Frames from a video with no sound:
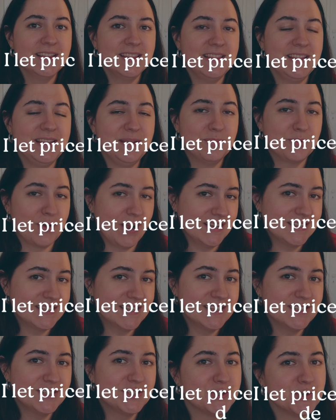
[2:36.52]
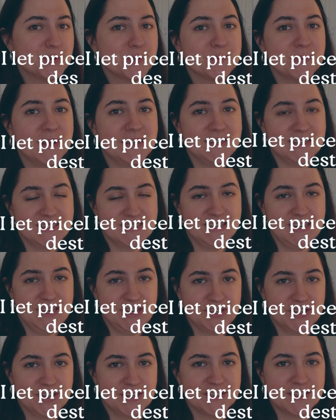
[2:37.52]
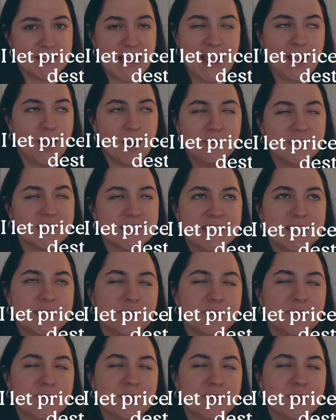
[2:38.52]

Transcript: the prices choose my destinations. I obviously